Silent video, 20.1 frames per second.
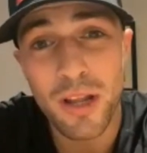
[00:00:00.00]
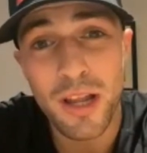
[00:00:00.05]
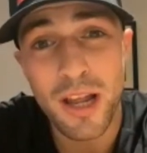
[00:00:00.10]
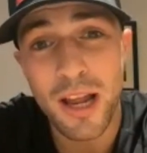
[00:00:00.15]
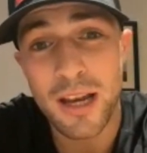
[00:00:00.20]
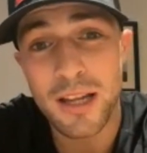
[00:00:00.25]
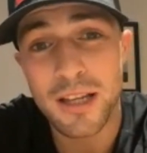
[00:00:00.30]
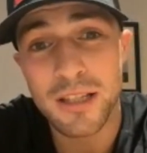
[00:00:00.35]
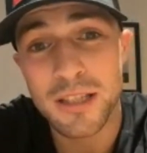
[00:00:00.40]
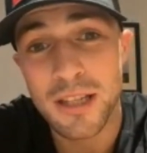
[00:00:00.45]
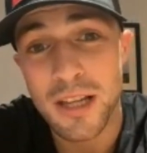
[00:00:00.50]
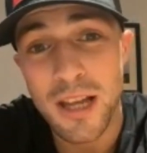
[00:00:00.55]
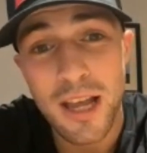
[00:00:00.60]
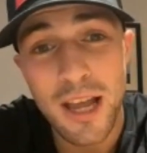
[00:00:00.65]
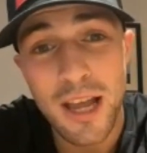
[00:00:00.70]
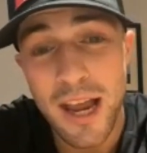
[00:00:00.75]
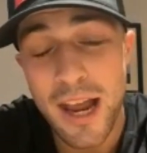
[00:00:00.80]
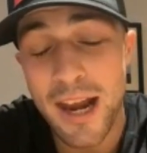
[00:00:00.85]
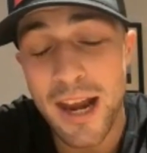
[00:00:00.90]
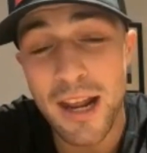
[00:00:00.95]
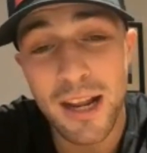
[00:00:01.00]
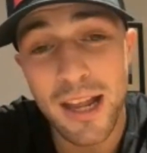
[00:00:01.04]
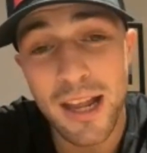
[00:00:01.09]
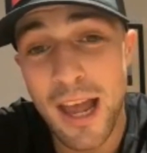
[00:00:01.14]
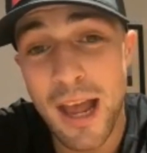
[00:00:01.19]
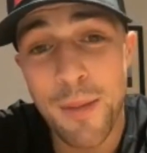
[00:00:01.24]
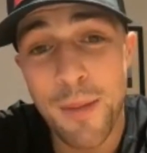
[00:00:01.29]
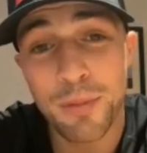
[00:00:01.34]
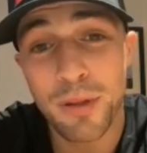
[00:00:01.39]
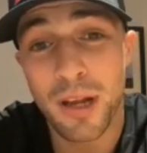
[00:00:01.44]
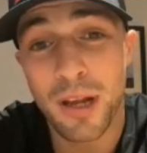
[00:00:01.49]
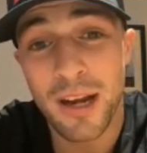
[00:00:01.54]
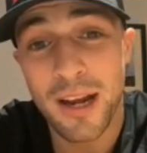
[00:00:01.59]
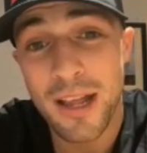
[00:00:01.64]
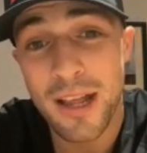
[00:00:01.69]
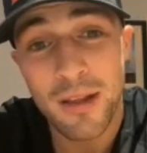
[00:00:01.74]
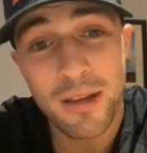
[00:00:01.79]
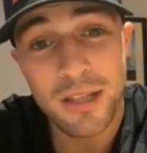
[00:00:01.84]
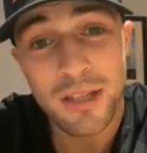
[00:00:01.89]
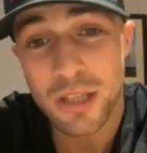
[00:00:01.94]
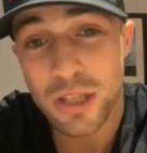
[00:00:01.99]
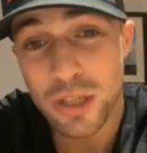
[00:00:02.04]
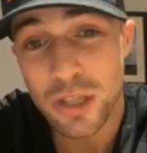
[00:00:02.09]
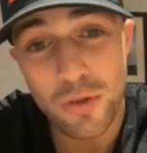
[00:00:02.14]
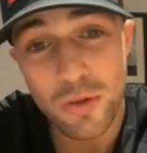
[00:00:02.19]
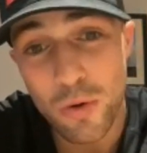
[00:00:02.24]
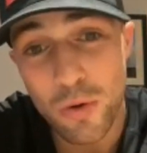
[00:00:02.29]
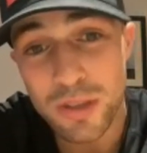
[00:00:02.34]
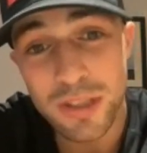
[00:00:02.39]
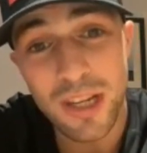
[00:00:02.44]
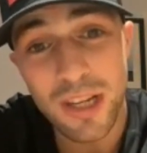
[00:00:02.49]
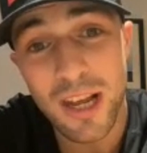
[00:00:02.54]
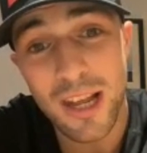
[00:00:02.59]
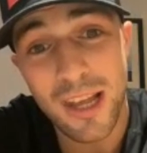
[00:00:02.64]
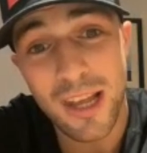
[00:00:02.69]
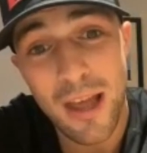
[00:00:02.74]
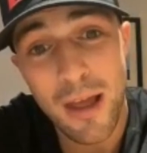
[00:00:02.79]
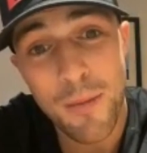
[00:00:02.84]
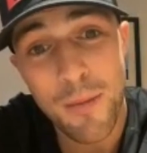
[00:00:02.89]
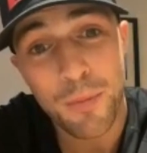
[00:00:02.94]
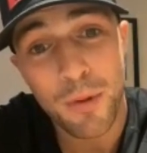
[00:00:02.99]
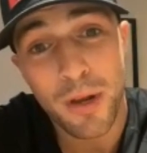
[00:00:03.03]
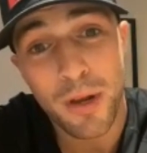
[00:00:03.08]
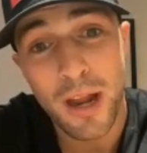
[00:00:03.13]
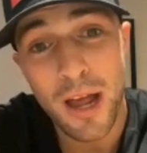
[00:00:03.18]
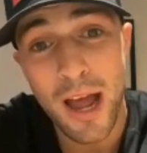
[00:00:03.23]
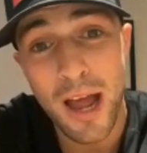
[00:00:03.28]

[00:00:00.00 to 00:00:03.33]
He had a game plan, and he stuck to that game plan.